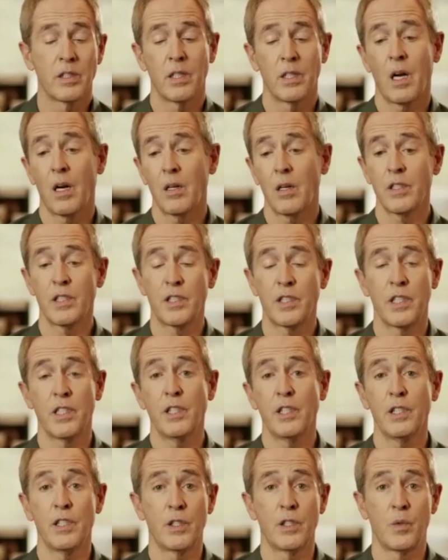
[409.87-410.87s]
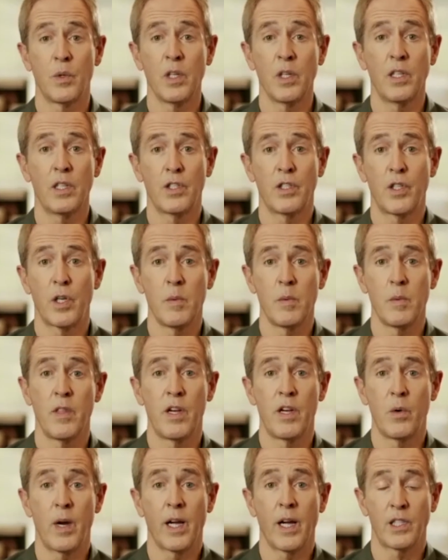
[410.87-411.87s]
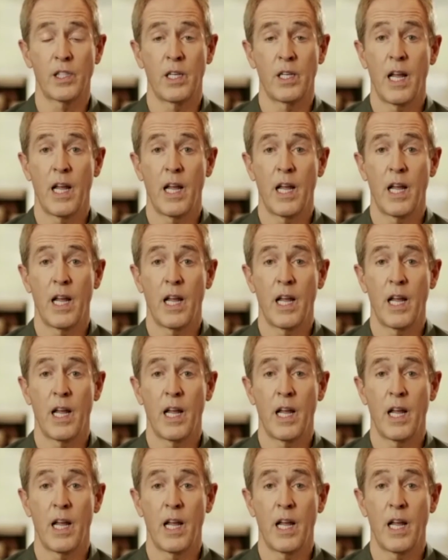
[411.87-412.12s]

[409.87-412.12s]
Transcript: our decisions really determine the direction